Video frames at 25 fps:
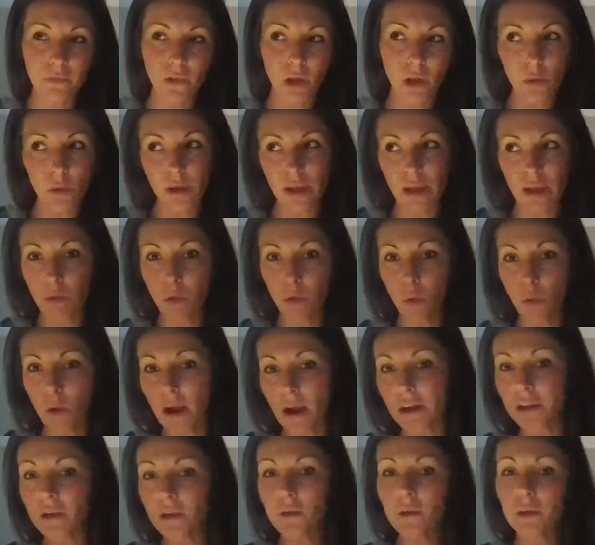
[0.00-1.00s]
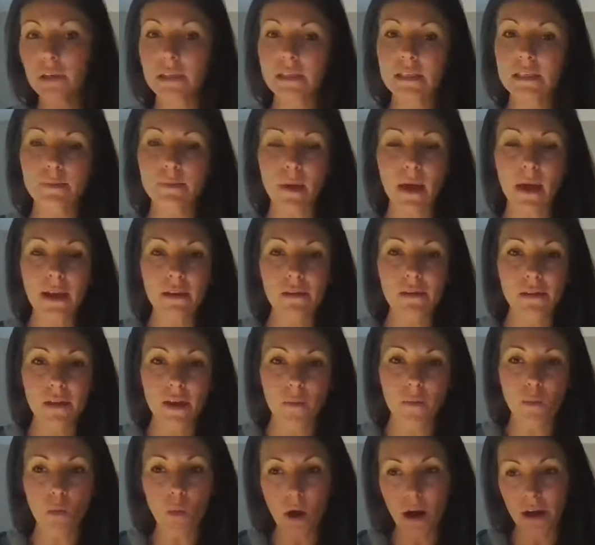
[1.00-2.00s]
Okay, well, why do you want to inspire
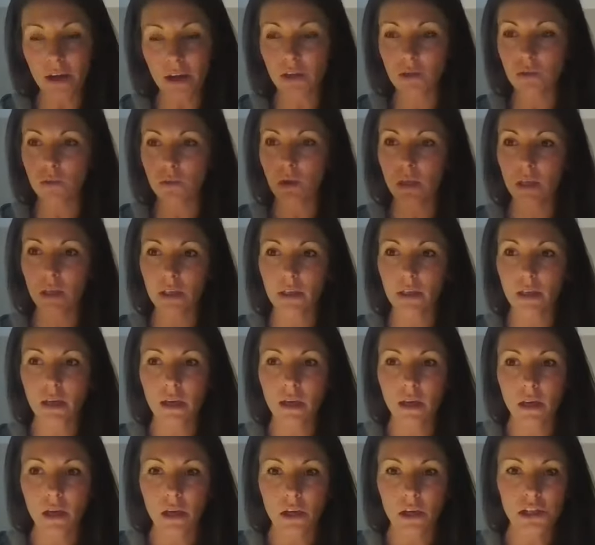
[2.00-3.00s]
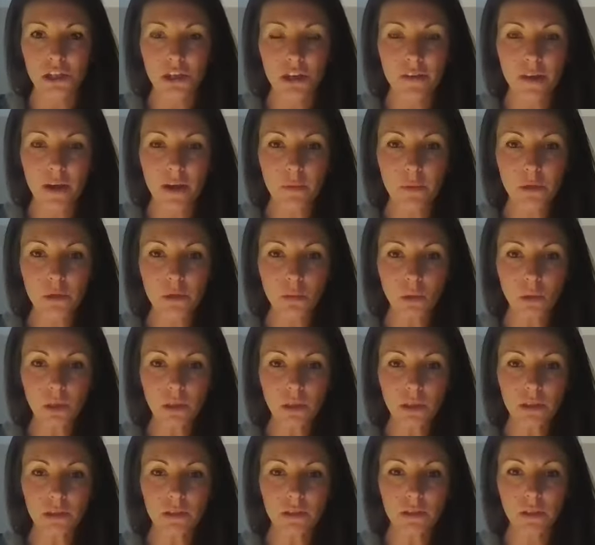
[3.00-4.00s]
them? Why do you want to share that with the
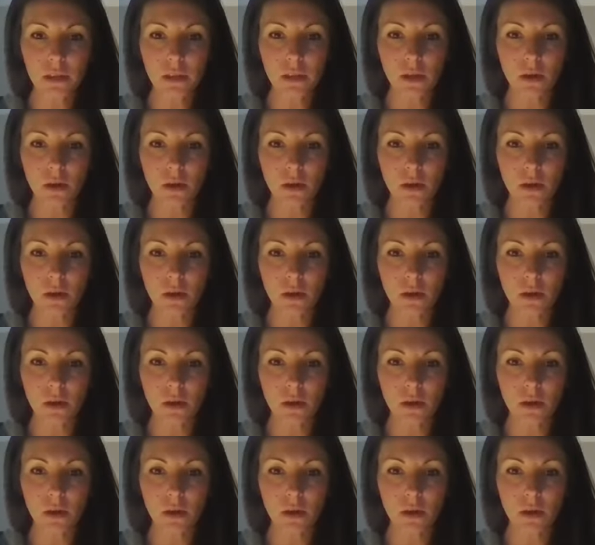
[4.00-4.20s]
world?